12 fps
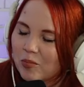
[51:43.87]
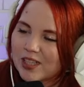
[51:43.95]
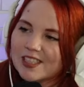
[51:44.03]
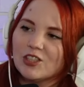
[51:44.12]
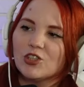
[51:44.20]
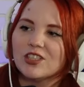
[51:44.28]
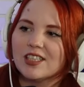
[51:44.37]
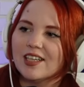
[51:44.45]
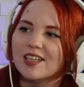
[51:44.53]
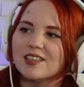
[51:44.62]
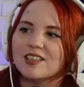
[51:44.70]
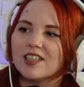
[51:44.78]
But it's interesting
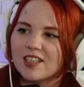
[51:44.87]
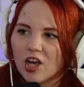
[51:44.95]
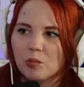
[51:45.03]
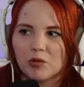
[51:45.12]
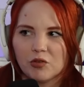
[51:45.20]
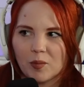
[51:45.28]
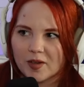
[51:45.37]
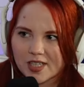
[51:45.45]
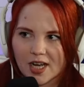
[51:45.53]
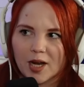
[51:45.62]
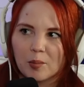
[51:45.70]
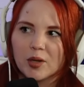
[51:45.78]
because it's like coming from a
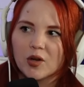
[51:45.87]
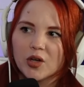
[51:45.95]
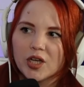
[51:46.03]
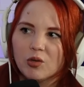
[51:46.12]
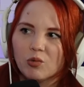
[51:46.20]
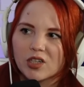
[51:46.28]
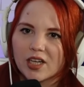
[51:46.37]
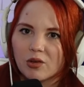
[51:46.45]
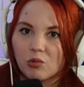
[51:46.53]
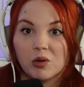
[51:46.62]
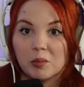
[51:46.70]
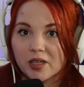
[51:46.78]
time period where
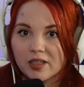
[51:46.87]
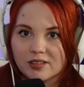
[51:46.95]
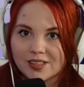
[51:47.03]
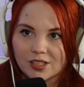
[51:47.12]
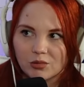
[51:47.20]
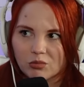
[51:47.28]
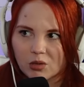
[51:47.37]
like women didn't